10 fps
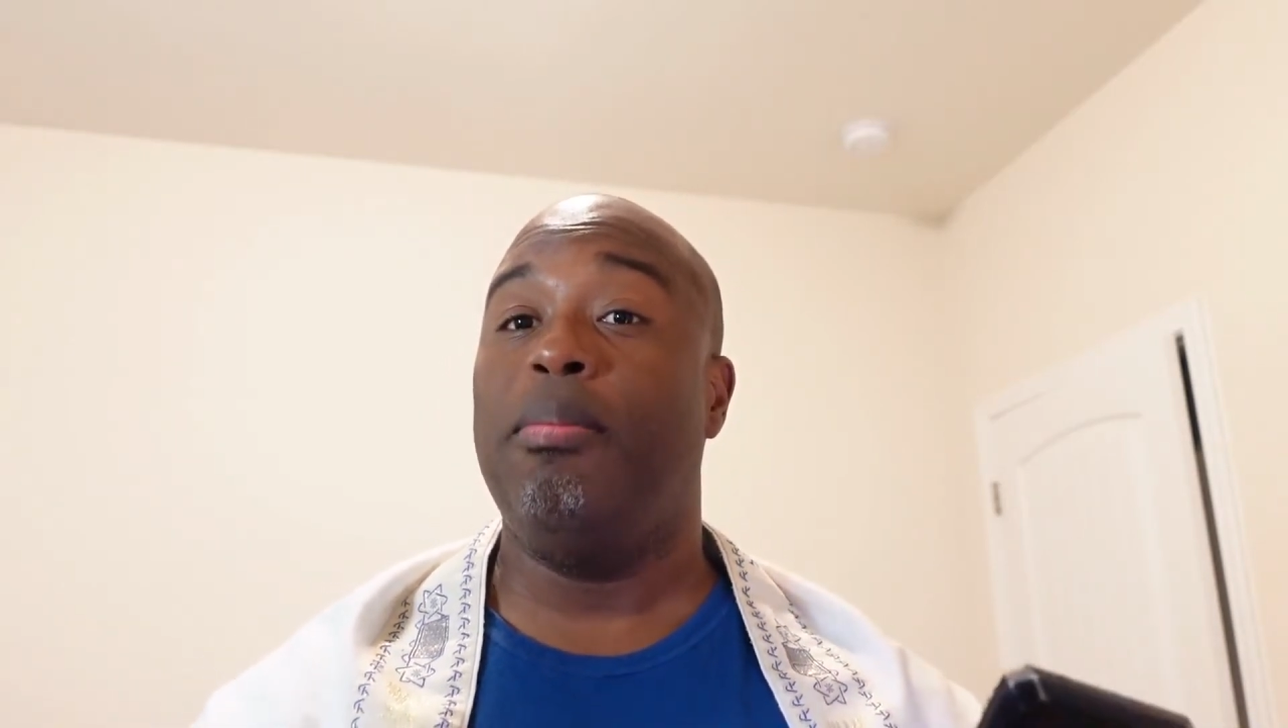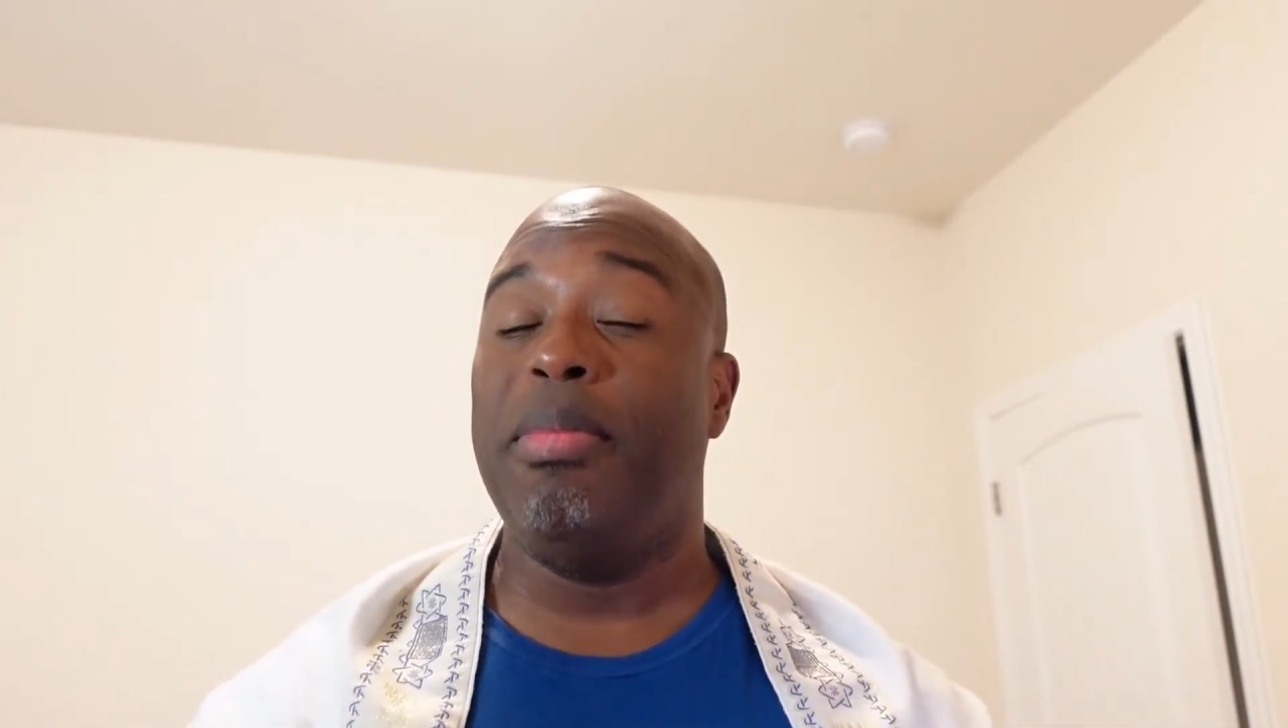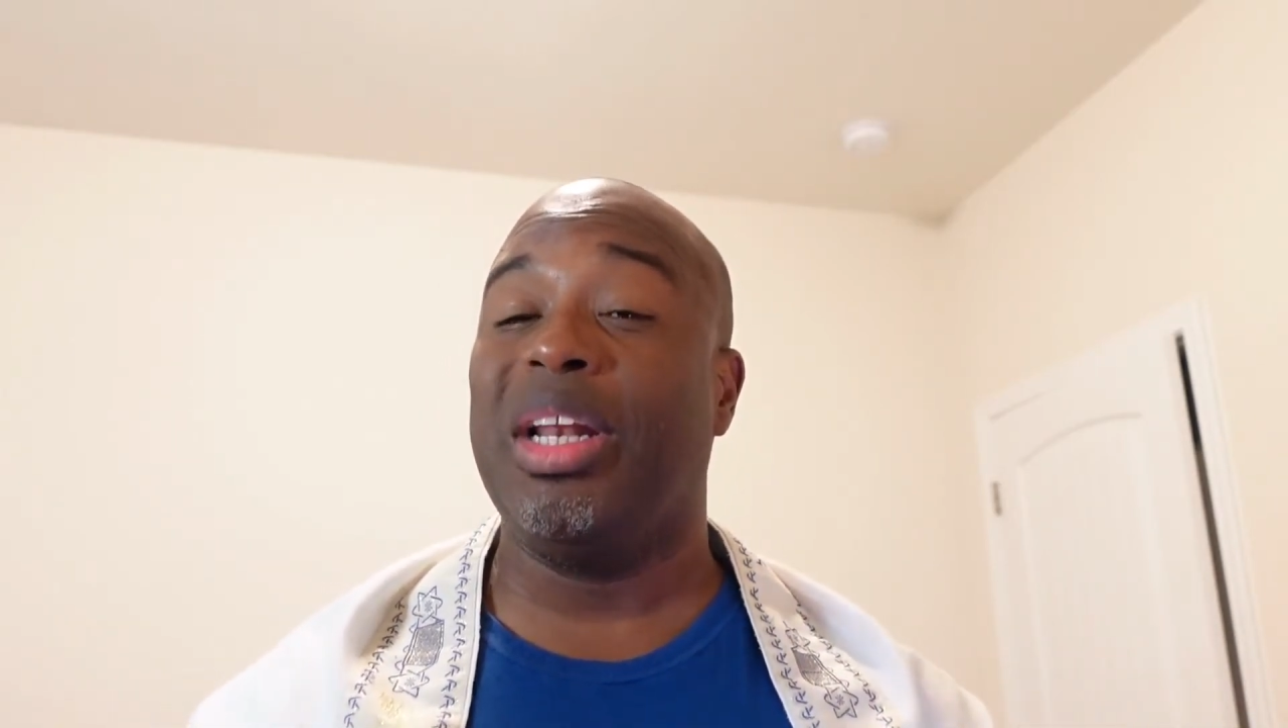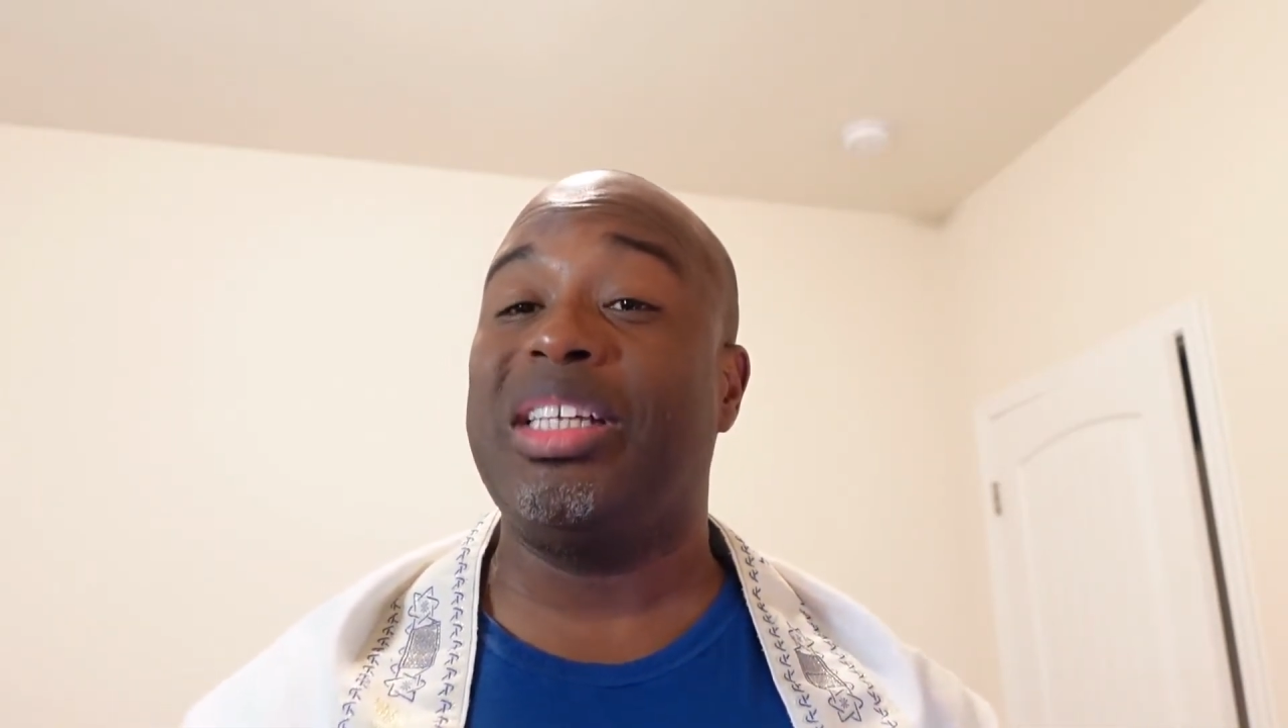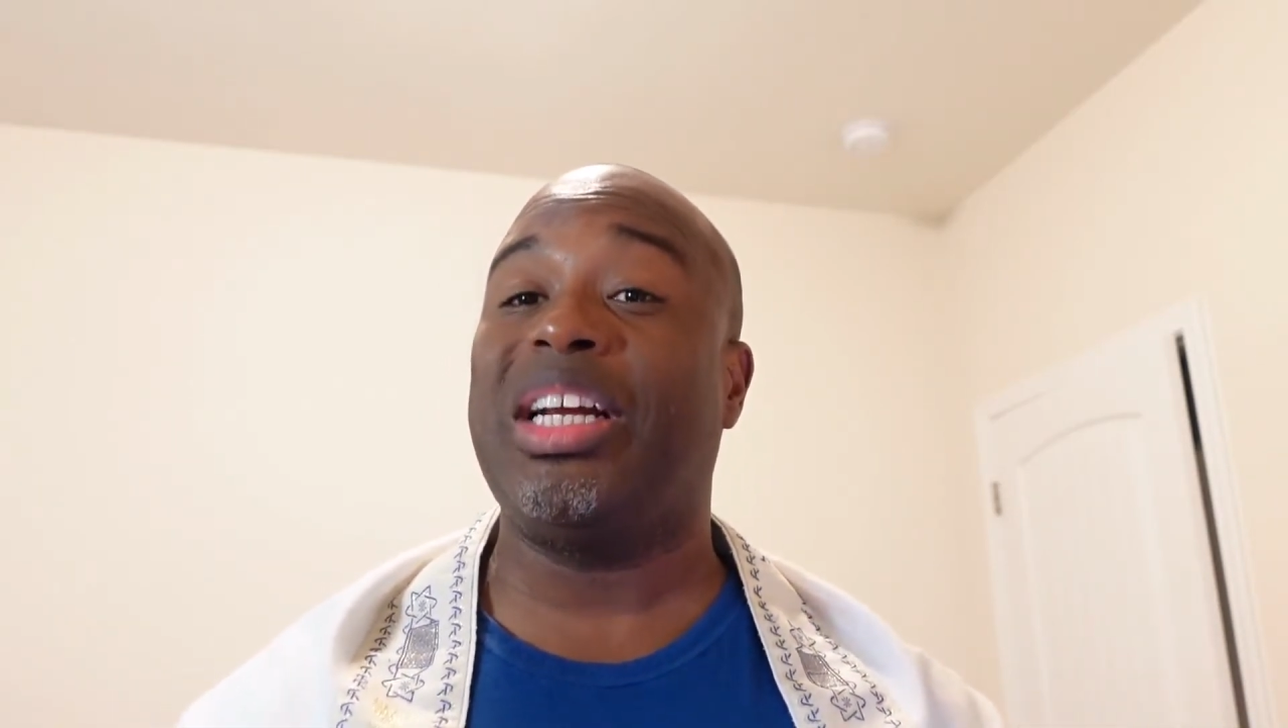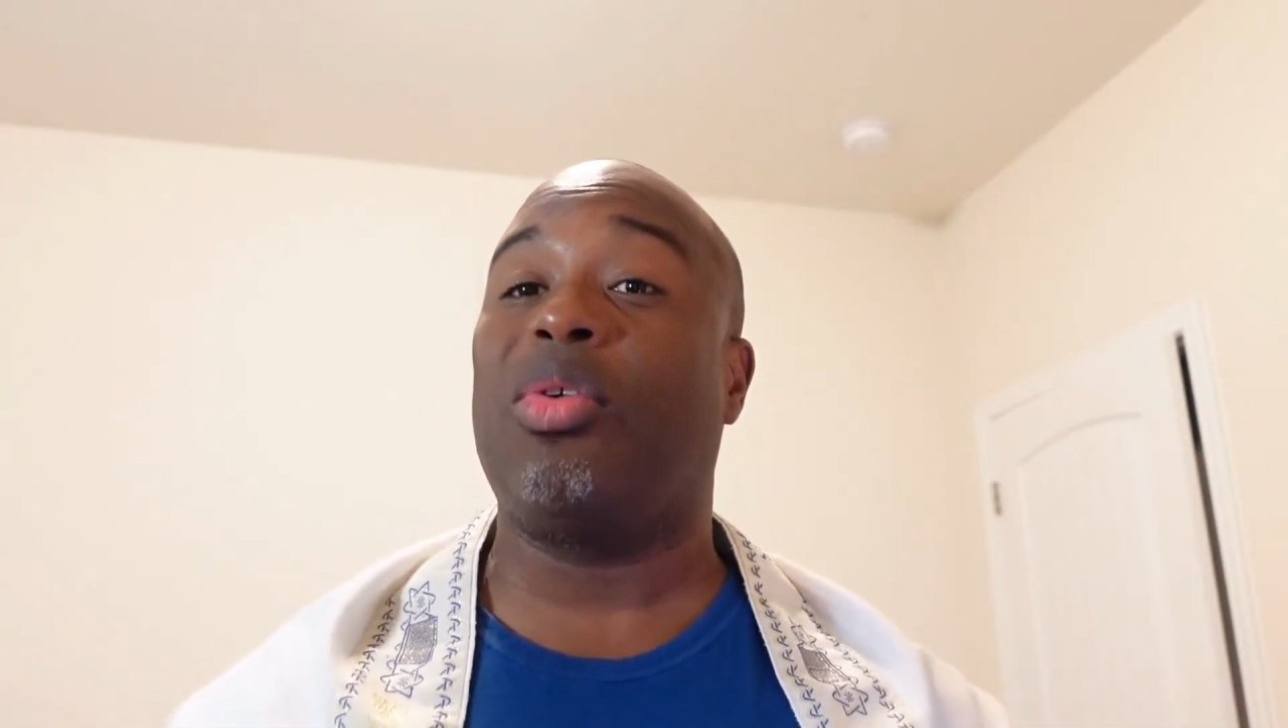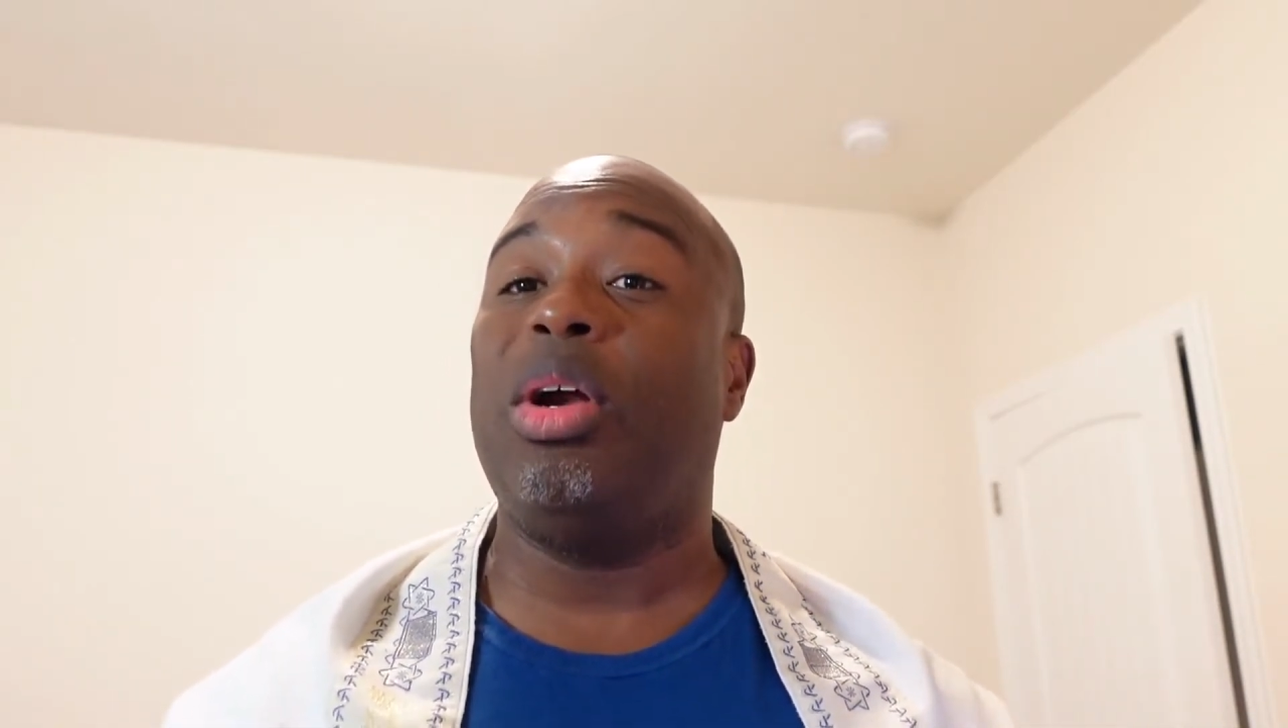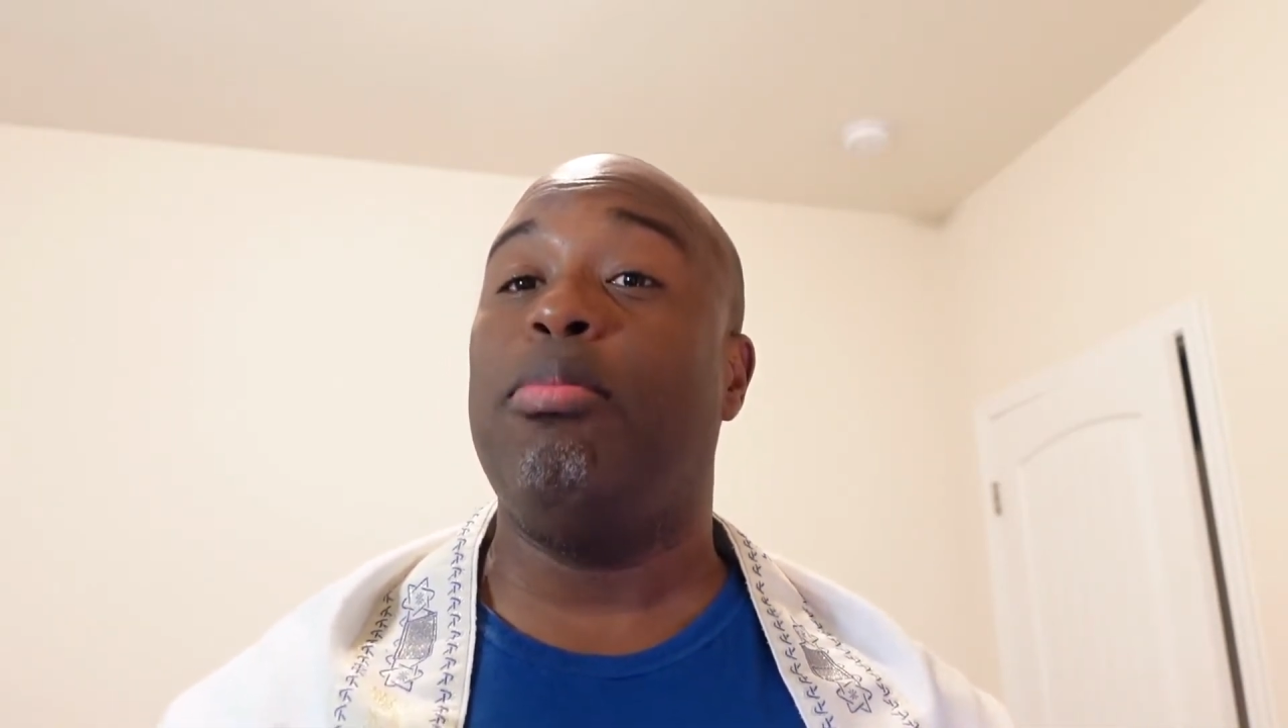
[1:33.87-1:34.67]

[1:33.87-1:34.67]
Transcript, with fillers: military